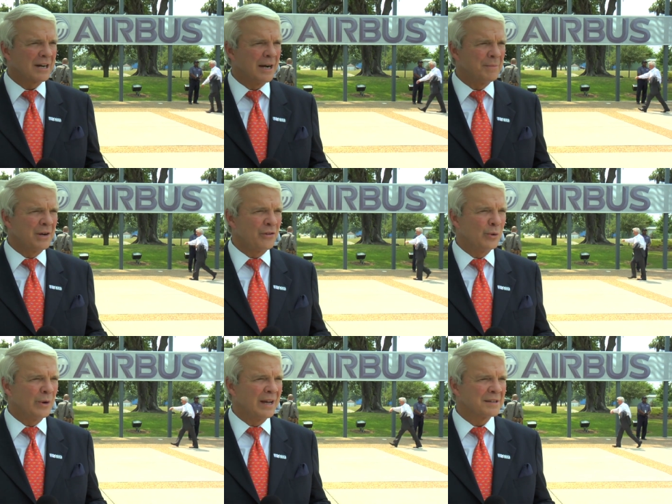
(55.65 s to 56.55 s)
coming to the
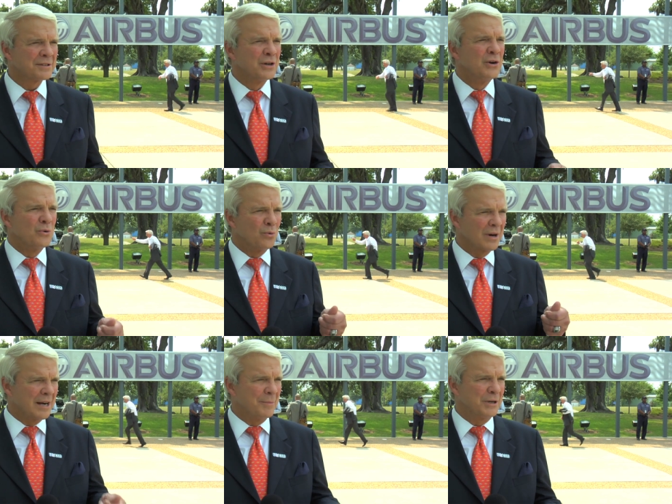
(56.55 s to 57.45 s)
U S,
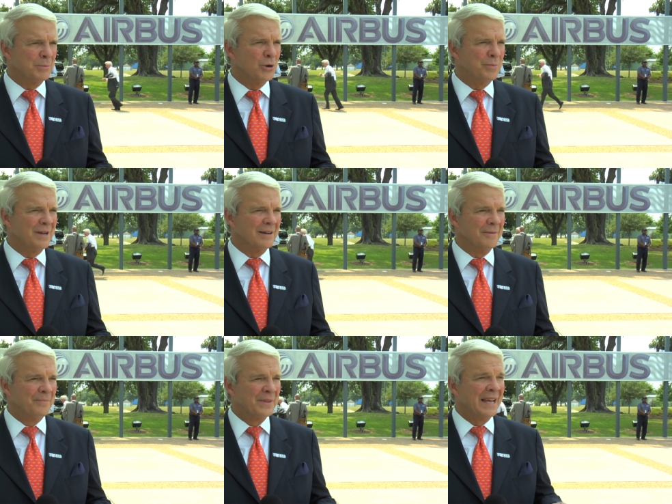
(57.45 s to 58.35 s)
we're coming to Mobile.